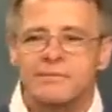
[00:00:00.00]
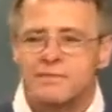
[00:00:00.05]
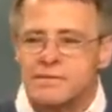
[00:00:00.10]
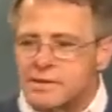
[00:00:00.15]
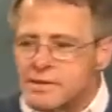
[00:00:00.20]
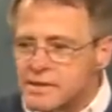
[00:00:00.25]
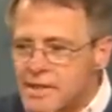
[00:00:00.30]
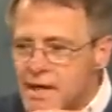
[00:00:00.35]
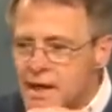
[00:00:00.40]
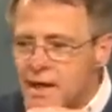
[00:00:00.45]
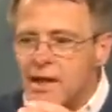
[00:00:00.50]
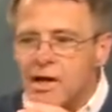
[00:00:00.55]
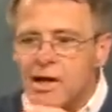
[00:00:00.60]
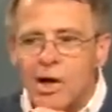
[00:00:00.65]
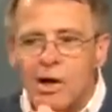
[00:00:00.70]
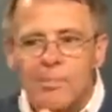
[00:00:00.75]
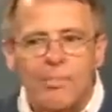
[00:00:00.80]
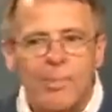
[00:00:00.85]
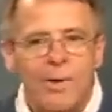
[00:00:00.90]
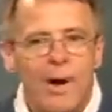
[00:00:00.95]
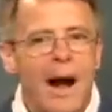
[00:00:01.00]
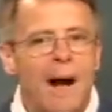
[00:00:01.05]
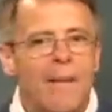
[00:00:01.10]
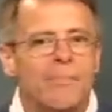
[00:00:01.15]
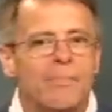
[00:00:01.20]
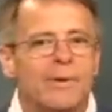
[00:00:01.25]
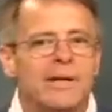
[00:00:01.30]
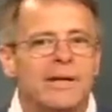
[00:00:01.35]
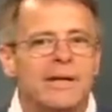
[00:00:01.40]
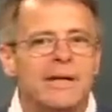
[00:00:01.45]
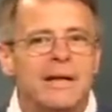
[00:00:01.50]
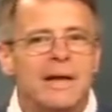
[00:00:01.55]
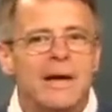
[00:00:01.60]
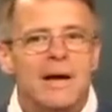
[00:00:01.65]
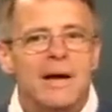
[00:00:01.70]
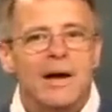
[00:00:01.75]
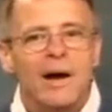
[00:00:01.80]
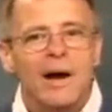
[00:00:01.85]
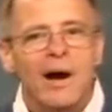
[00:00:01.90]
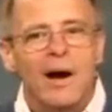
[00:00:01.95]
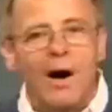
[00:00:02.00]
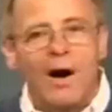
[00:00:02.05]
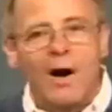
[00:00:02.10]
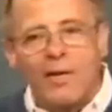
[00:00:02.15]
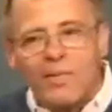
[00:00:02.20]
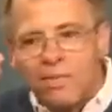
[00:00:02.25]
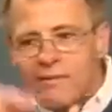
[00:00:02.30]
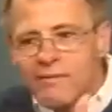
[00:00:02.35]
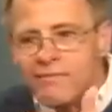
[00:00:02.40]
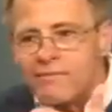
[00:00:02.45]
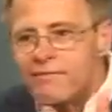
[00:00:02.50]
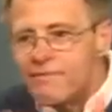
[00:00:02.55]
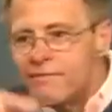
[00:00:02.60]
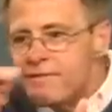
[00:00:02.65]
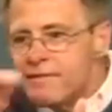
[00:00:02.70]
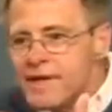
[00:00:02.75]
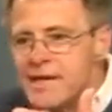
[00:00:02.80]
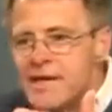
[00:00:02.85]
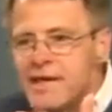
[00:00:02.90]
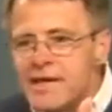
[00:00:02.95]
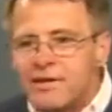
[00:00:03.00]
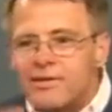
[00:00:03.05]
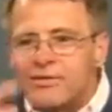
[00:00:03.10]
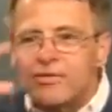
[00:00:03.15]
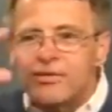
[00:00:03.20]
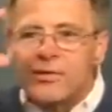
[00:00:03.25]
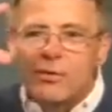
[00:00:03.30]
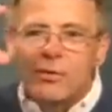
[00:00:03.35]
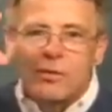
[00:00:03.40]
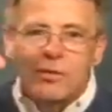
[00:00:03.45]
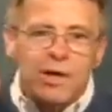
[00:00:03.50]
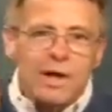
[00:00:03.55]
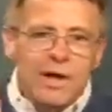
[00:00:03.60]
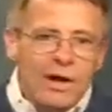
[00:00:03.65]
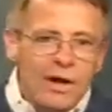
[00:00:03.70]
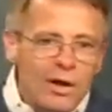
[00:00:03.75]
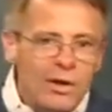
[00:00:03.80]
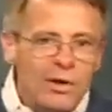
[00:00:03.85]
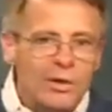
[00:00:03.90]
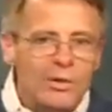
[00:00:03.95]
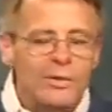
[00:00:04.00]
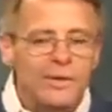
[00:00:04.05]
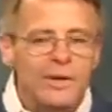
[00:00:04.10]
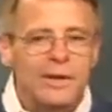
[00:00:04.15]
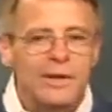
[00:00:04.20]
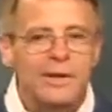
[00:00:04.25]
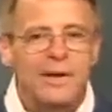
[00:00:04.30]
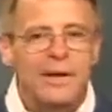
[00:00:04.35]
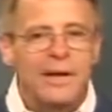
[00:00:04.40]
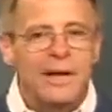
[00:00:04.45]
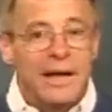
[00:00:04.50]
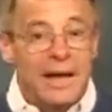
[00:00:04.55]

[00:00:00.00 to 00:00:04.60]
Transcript: Selling our property, the fees that were included,